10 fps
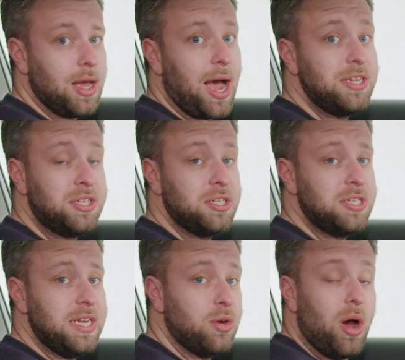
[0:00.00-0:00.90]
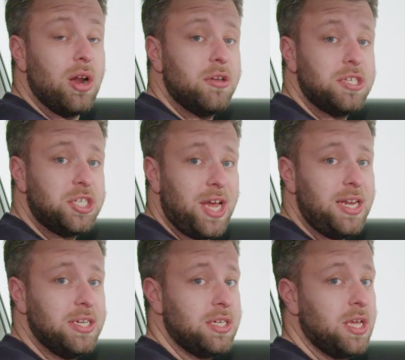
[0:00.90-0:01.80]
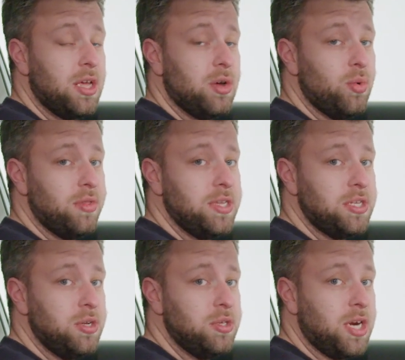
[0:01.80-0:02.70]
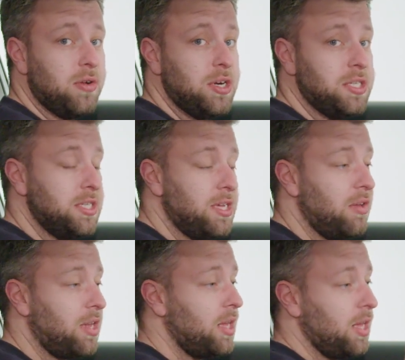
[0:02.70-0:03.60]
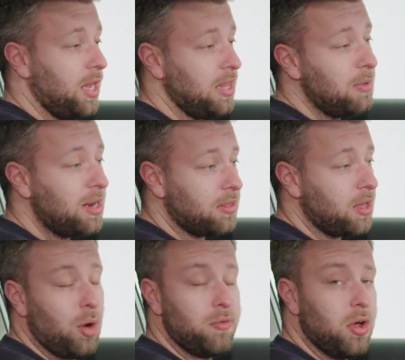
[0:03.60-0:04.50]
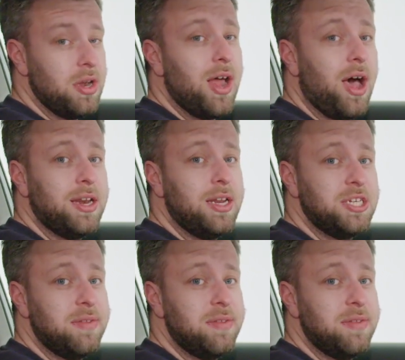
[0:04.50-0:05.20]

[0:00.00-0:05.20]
As you can see, quite a lot has changed with this new generation Civic. In the middle of the car we've got a 9-inch